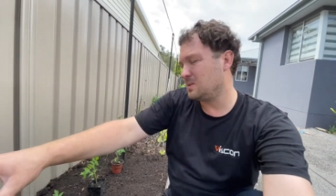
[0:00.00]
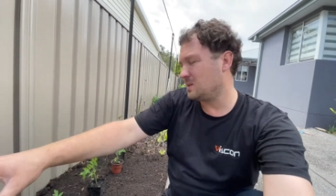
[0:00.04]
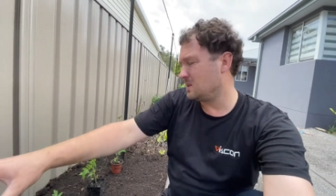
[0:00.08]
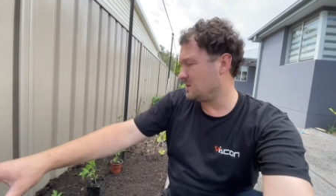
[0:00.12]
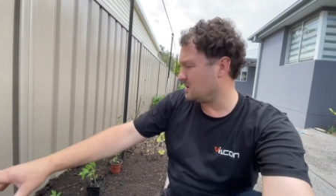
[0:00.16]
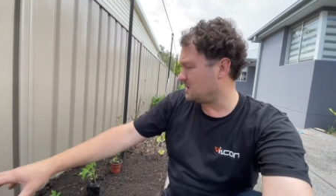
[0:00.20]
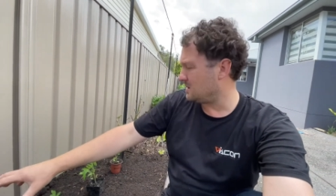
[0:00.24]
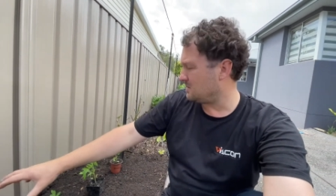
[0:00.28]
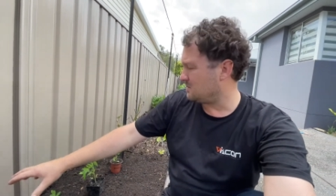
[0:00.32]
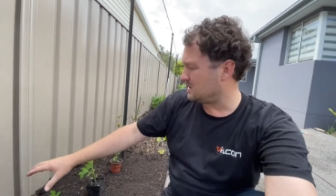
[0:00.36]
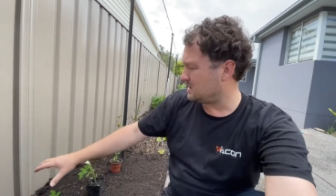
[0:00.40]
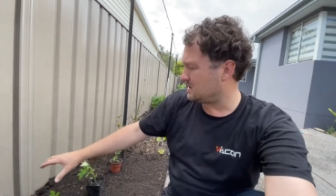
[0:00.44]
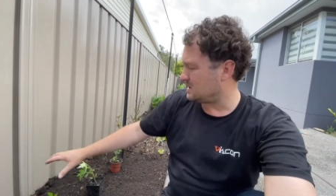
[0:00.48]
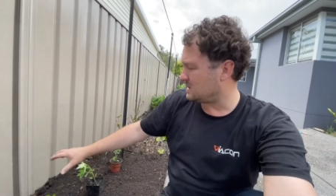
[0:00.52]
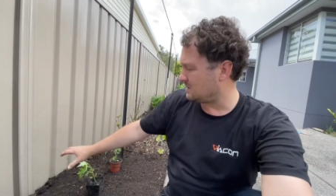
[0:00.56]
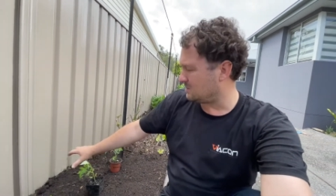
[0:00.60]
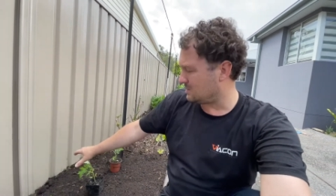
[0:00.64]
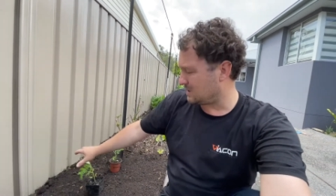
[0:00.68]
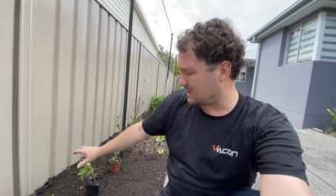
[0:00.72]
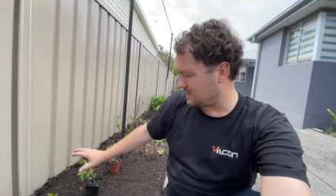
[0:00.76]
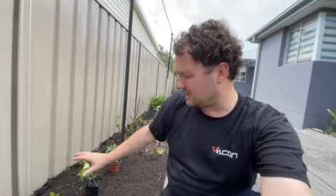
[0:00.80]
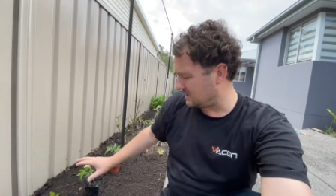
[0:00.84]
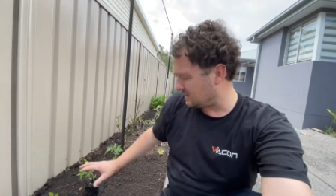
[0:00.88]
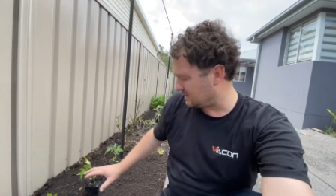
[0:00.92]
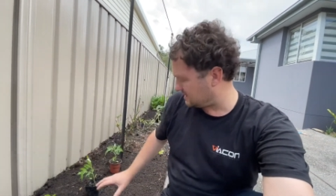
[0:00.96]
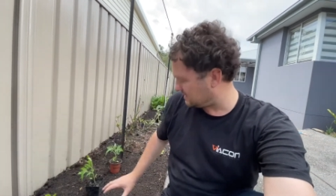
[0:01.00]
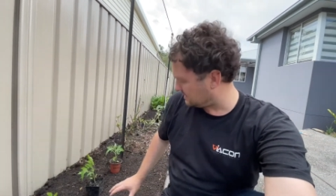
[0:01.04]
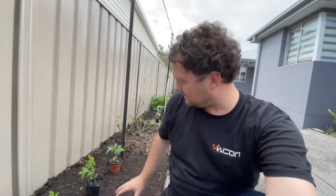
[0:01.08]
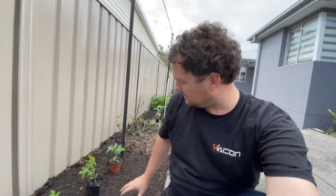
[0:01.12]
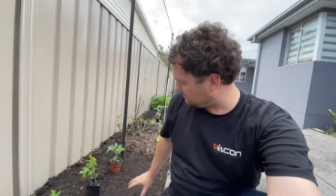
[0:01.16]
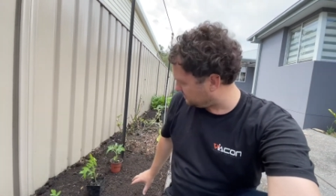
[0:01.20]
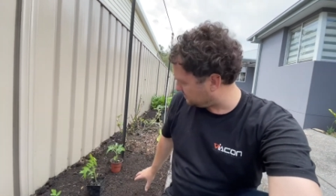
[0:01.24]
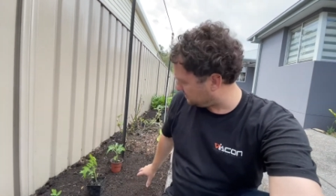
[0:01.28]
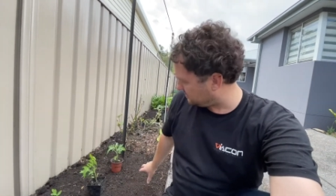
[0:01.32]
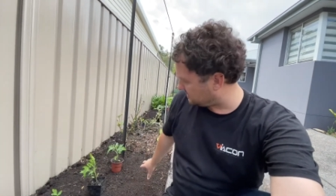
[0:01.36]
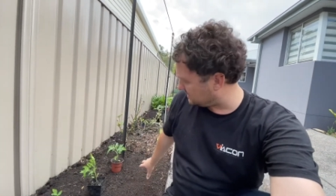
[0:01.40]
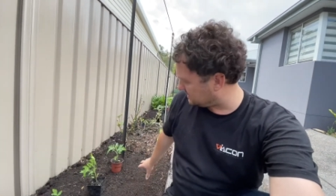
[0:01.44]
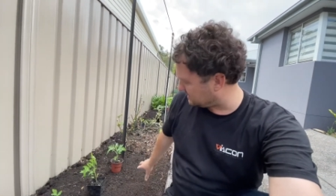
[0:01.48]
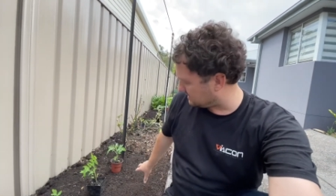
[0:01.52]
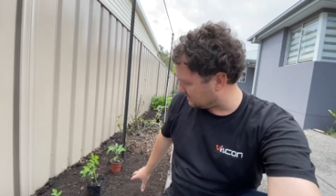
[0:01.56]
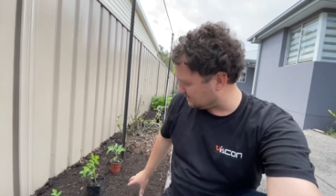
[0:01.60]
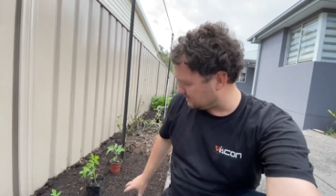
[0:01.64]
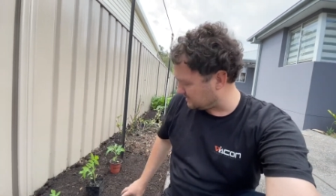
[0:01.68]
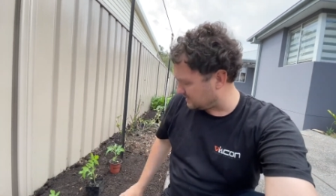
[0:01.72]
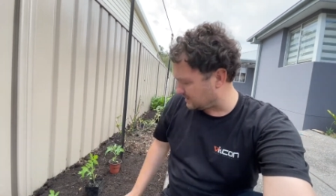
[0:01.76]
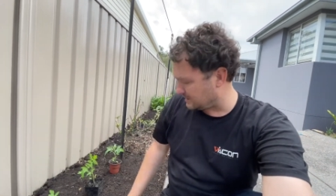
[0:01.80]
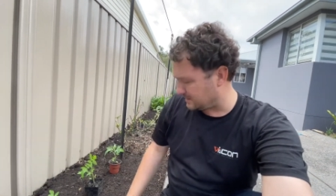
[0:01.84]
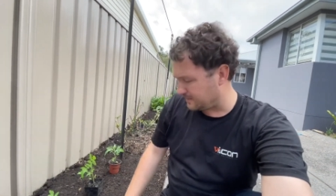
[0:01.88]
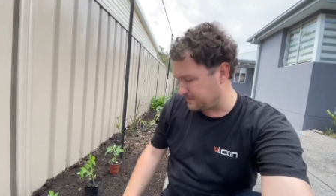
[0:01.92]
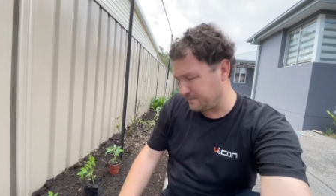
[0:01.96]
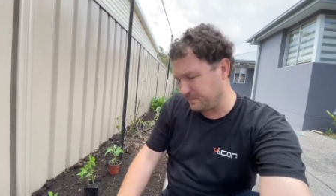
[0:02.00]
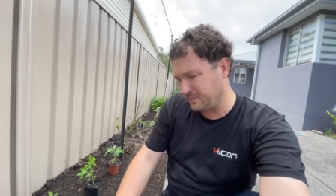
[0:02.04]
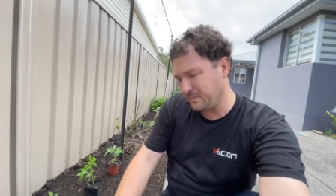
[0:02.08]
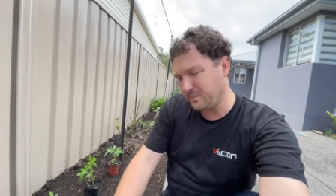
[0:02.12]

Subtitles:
gonna be some lettuce. I'll put some